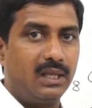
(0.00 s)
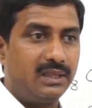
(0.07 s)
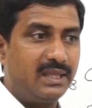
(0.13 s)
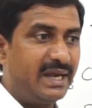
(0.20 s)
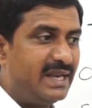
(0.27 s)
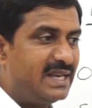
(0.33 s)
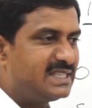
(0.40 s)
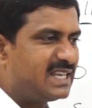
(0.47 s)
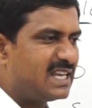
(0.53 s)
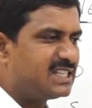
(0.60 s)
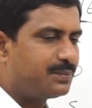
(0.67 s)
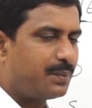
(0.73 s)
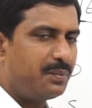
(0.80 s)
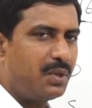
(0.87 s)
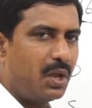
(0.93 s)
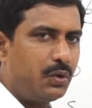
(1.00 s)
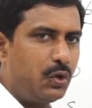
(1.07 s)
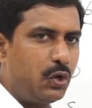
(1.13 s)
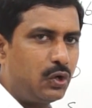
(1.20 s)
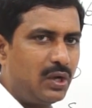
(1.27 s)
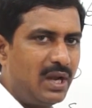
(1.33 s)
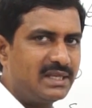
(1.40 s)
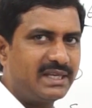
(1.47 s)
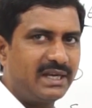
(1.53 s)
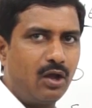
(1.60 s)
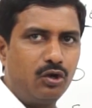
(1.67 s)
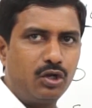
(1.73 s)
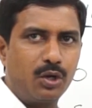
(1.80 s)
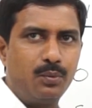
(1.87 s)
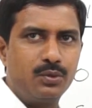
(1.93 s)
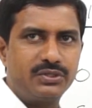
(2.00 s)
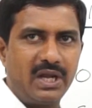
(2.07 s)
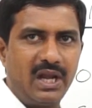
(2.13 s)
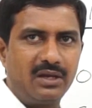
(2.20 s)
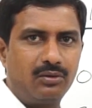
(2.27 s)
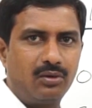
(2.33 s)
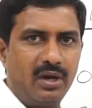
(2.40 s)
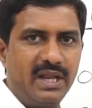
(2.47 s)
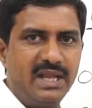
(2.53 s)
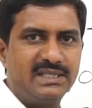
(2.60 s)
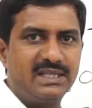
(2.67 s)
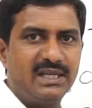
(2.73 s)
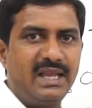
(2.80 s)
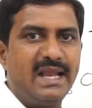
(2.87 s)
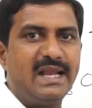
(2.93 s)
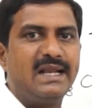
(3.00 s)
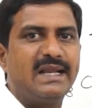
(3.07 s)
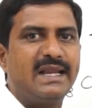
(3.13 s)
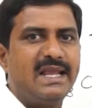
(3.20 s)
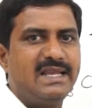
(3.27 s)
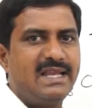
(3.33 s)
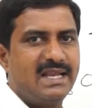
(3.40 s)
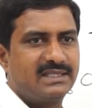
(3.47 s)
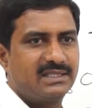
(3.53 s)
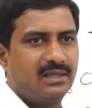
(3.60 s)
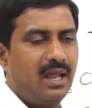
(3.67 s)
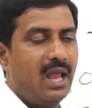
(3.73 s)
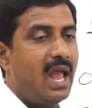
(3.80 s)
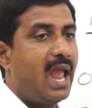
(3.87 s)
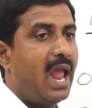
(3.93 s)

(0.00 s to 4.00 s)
The distance from the nucleus and outermost electron is increases.